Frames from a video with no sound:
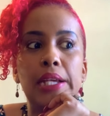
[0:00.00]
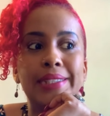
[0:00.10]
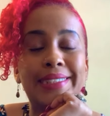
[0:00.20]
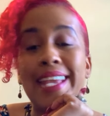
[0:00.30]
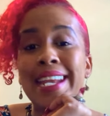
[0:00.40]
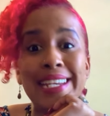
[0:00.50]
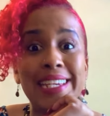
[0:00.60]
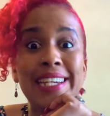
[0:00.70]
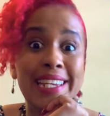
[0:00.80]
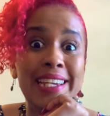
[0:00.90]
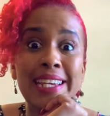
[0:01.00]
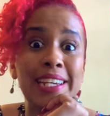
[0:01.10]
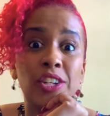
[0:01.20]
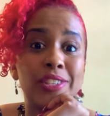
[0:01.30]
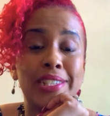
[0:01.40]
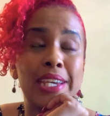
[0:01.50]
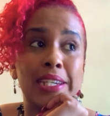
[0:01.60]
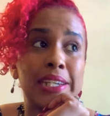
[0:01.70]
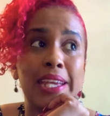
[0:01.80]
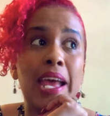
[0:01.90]
Satan can get in on the
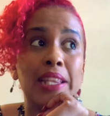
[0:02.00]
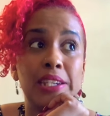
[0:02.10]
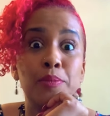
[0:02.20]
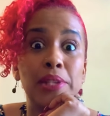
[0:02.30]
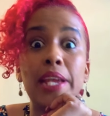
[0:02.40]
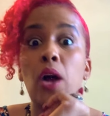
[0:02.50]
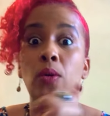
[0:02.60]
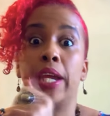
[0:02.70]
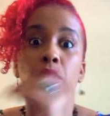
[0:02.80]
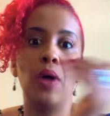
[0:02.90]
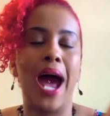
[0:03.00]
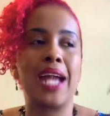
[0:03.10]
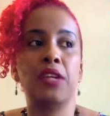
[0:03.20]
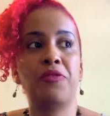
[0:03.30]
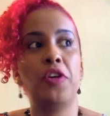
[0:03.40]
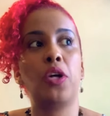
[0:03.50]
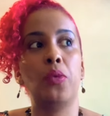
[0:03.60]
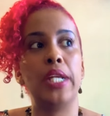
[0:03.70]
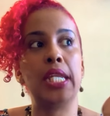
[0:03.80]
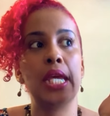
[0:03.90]
technicality and be like, okay, well, I can fuck
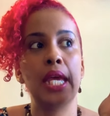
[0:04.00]
with